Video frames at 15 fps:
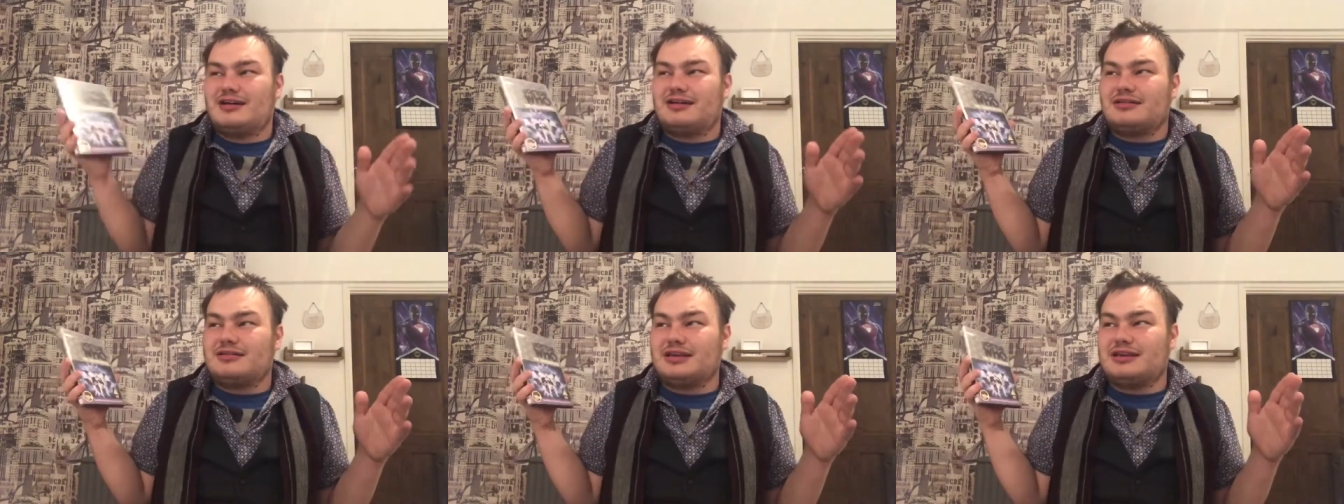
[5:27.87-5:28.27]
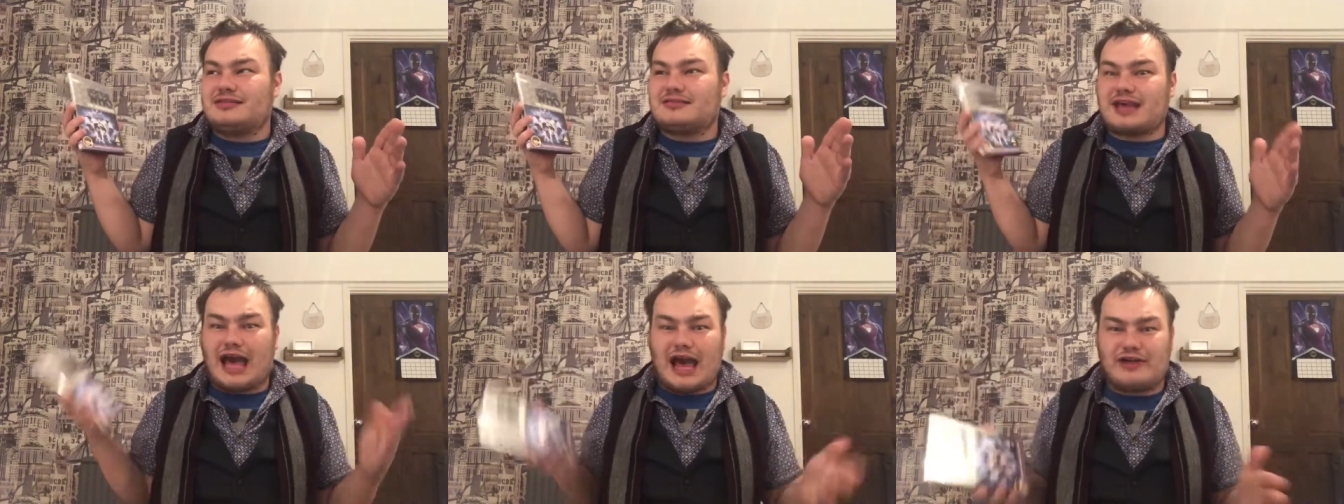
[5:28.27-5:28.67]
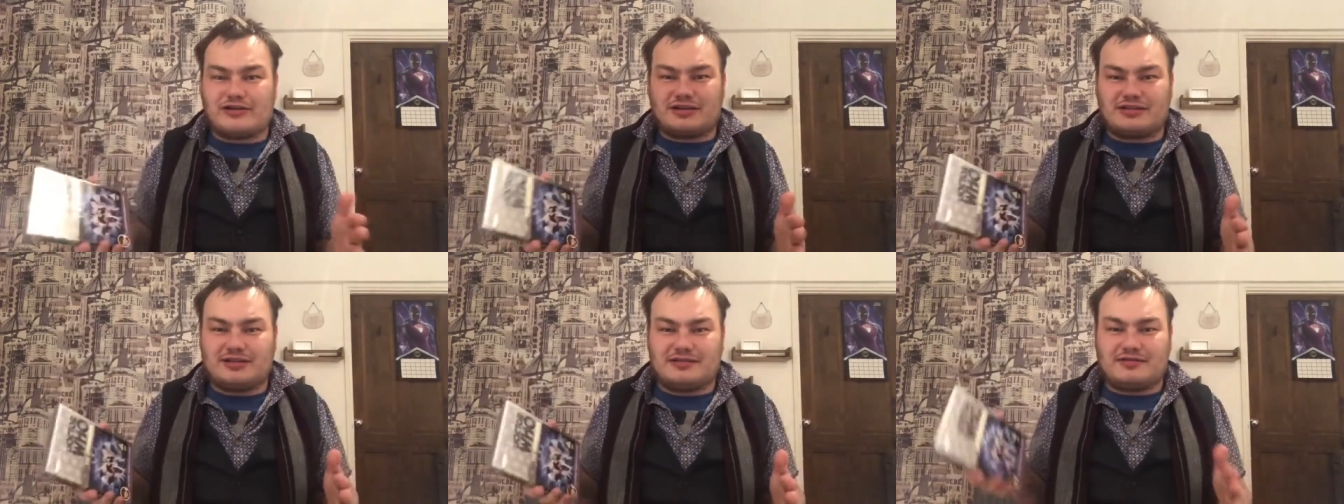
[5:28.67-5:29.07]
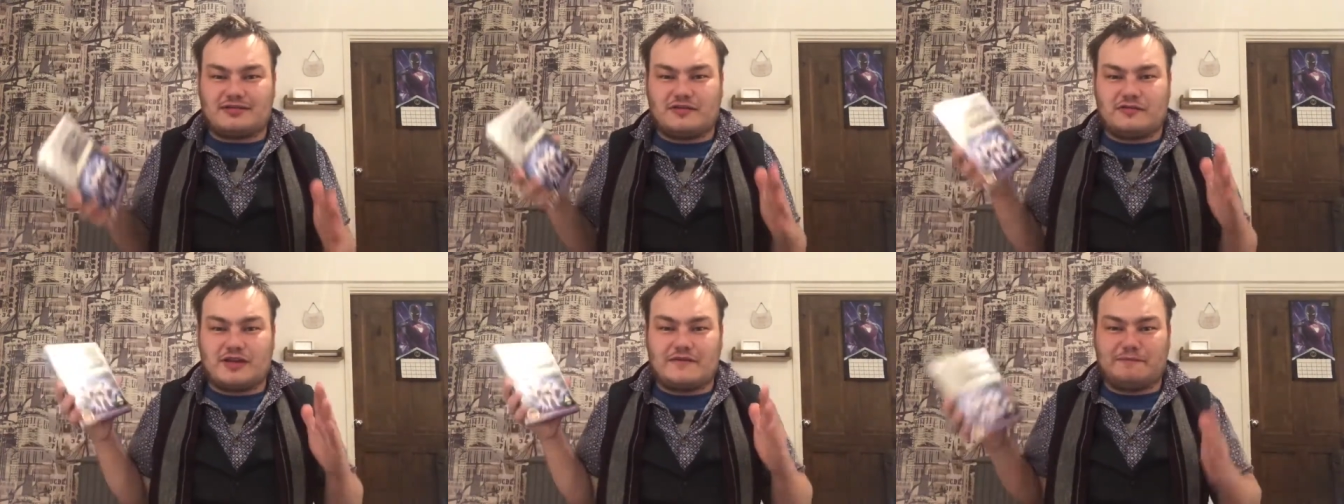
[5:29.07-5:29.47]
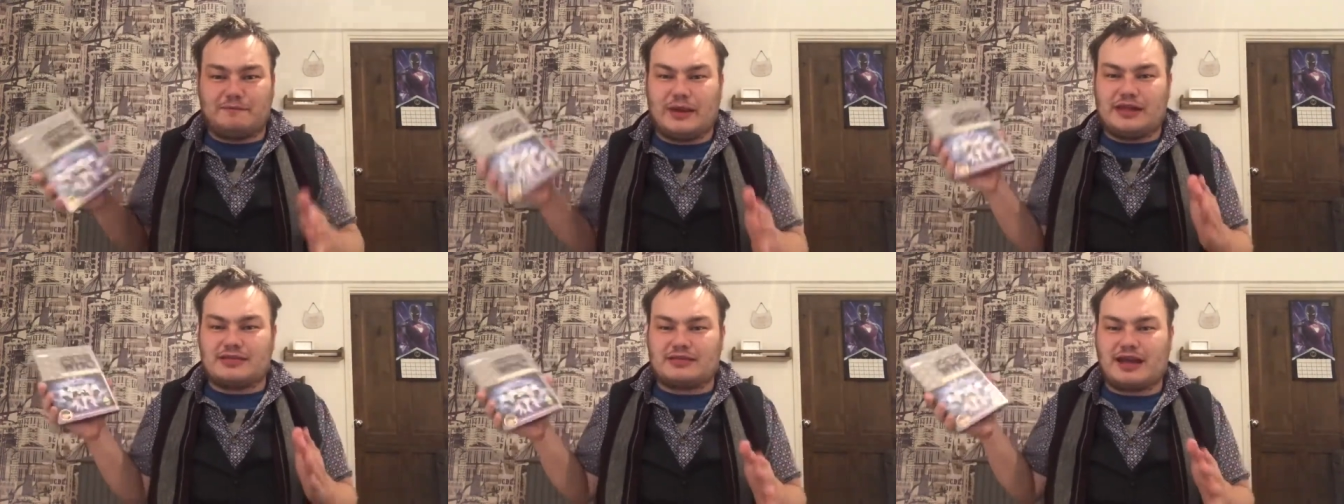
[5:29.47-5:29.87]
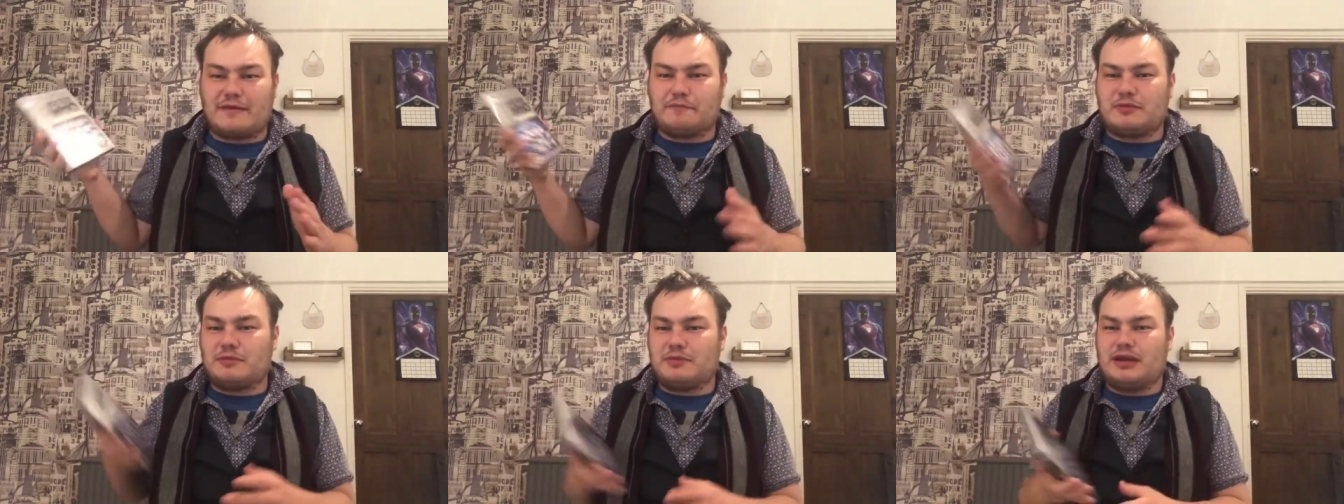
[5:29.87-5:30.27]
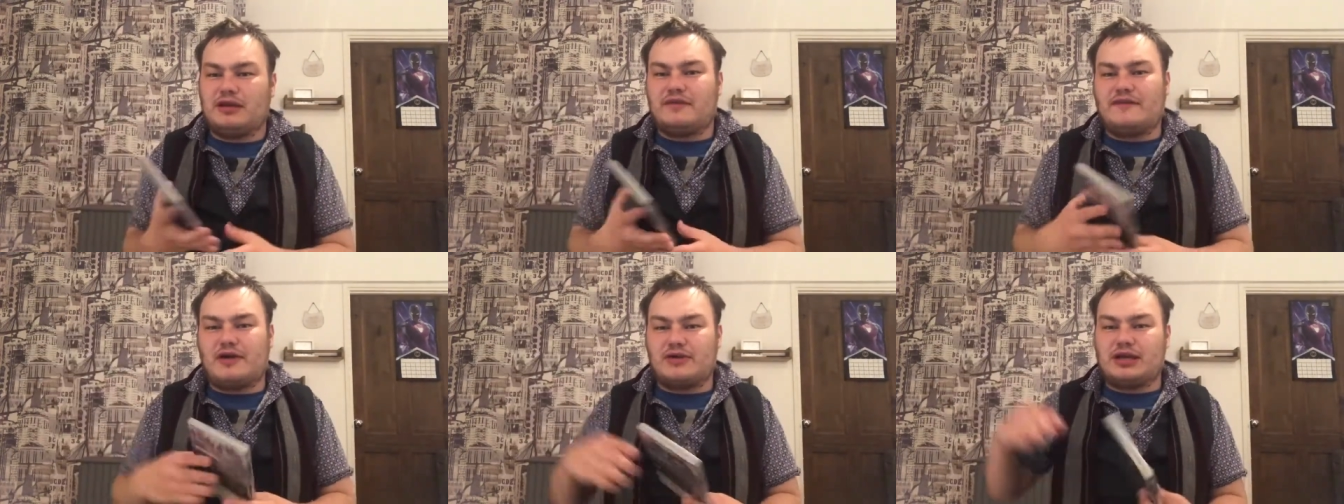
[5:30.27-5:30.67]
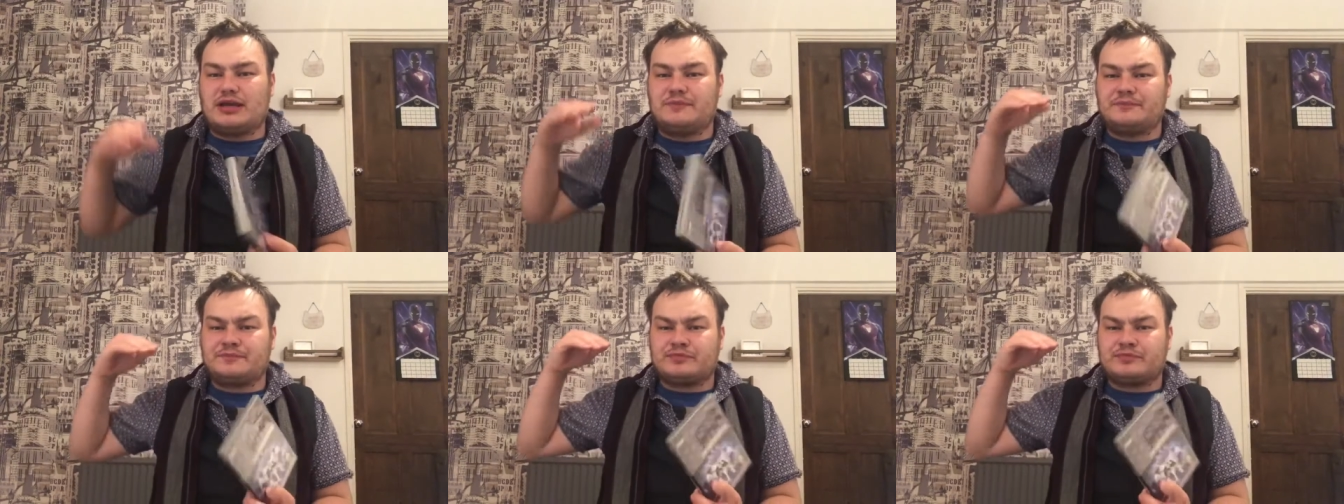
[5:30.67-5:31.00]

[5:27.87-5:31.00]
these characters that they've built up to being a very